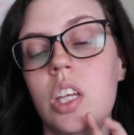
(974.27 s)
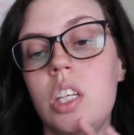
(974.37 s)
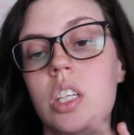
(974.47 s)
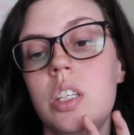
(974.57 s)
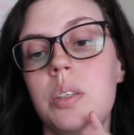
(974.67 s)

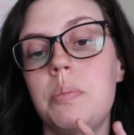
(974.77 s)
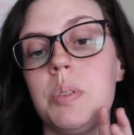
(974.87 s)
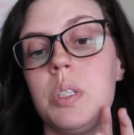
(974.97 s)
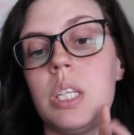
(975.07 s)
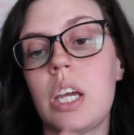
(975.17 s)
um,
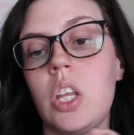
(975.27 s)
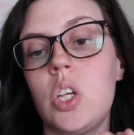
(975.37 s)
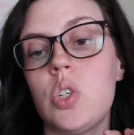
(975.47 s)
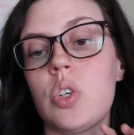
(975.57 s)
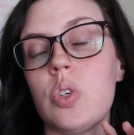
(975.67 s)

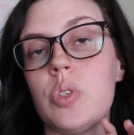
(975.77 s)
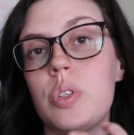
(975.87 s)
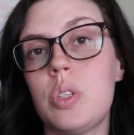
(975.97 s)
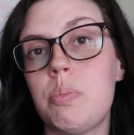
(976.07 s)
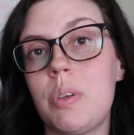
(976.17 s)
psychological
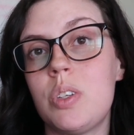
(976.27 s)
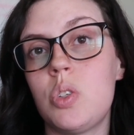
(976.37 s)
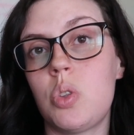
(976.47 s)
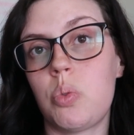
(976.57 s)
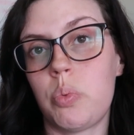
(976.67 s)

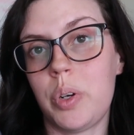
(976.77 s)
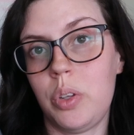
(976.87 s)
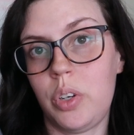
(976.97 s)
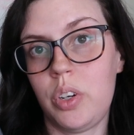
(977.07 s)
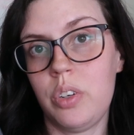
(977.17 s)
suspense
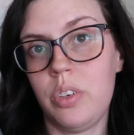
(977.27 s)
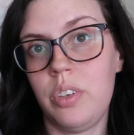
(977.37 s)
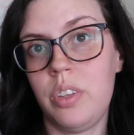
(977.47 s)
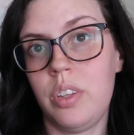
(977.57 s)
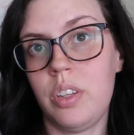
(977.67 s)
thriller
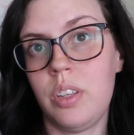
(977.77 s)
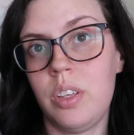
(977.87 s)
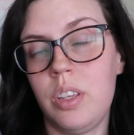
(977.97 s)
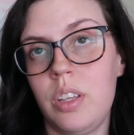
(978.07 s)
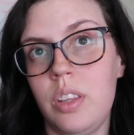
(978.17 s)

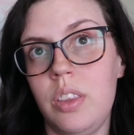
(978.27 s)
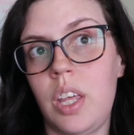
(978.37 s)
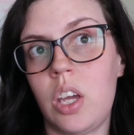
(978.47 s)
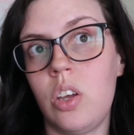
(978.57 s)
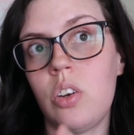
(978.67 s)

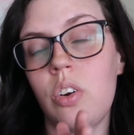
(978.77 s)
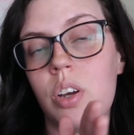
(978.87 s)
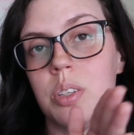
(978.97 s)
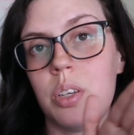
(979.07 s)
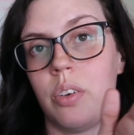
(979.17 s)
that could
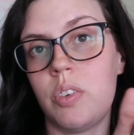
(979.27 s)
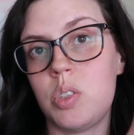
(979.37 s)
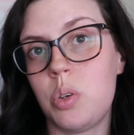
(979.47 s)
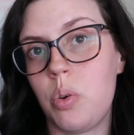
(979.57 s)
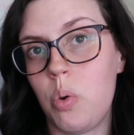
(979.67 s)
cross over
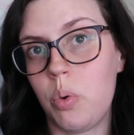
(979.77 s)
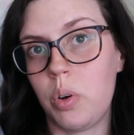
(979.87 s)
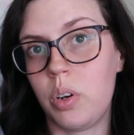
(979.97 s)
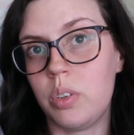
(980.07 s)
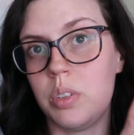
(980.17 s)
to
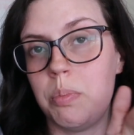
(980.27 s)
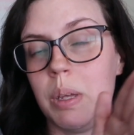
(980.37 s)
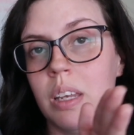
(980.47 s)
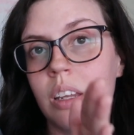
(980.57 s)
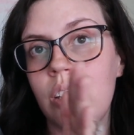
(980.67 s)
horror
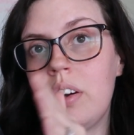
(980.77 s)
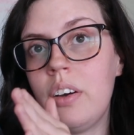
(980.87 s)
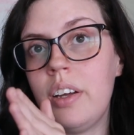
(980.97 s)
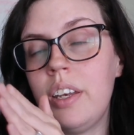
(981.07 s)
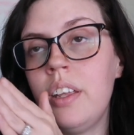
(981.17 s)
depending
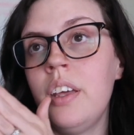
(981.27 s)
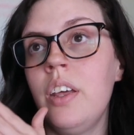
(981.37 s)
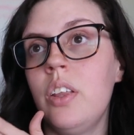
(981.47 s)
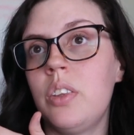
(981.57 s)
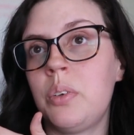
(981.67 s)
on
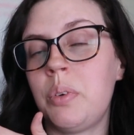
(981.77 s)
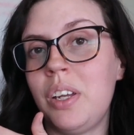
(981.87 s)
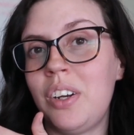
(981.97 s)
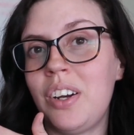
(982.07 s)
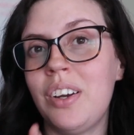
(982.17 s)
the
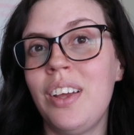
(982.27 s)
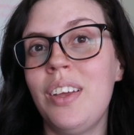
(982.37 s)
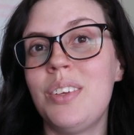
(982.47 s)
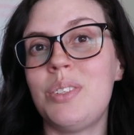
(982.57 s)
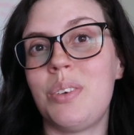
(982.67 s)
reader.
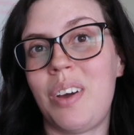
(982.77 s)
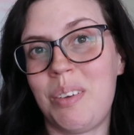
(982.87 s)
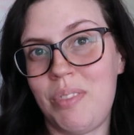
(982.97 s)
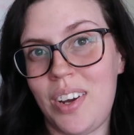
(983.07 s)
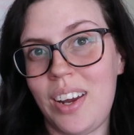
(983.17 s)
So
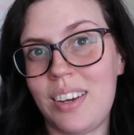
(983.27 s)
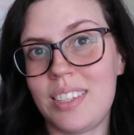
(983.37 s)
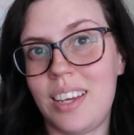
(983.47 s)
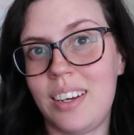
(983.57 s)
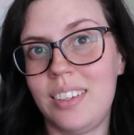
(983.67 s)
I'm very
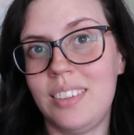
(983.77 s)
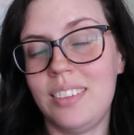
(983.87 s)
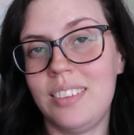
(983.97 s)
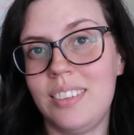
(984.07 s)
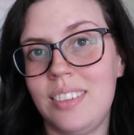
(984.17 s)
excited.
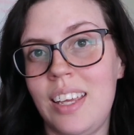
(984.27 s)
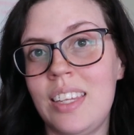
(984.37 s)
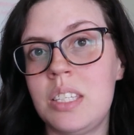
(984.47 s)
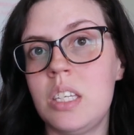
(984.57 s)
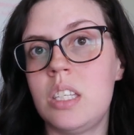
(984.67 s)
And
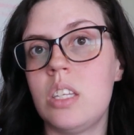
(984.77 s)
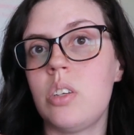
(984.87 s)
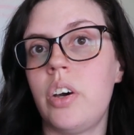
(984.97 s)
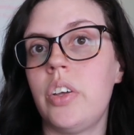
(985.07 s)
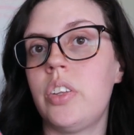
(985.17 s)
this is this
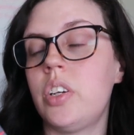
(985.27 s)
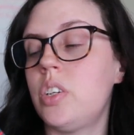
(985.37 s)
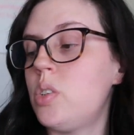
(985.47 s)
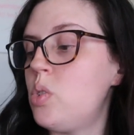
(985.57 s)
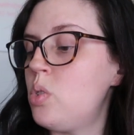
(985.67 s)

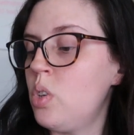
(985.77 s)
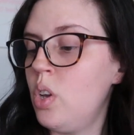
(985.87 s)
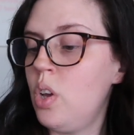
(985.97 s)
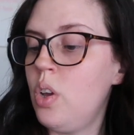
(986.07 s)
author's